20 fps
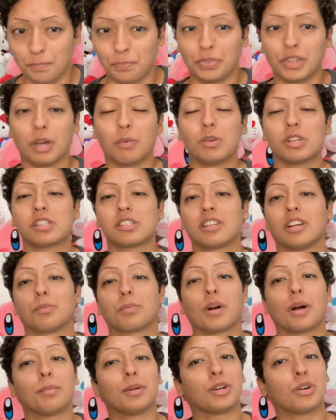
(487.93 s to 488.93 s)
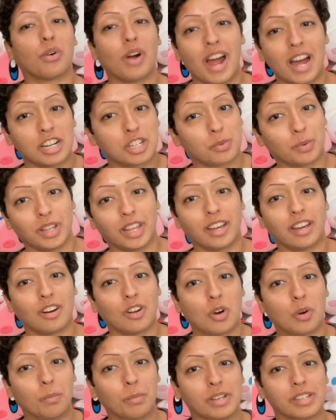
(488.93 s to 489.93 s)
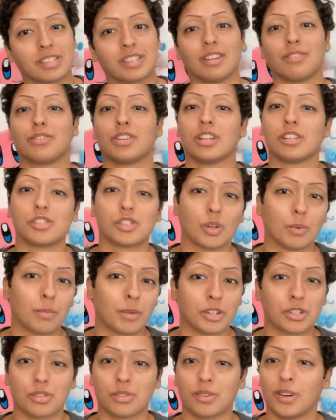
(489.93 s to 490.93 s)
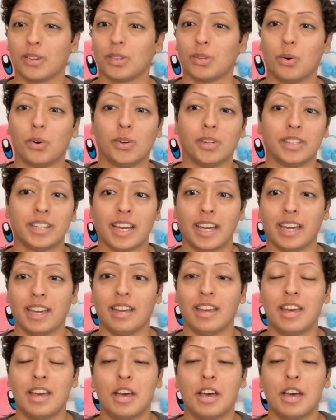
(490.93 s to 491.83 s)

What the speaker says: They will still probably crash when they get home because they've done so much throughout the whole day.